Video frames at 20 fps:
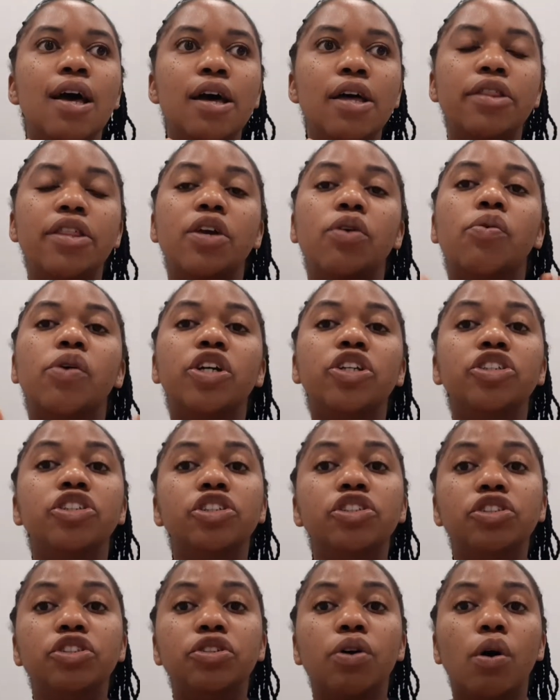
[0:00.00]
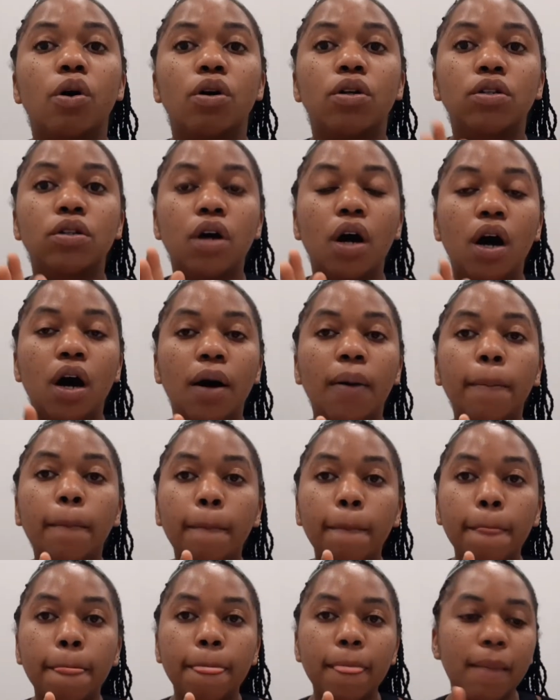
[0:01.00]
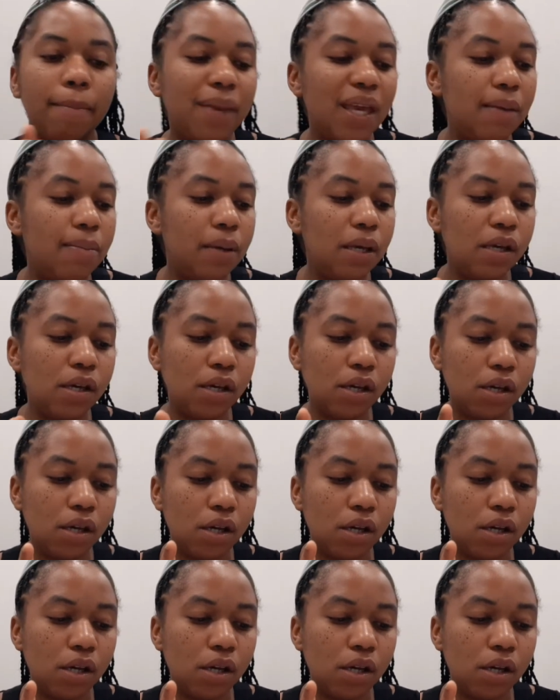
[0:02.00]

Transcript: they question you on maybe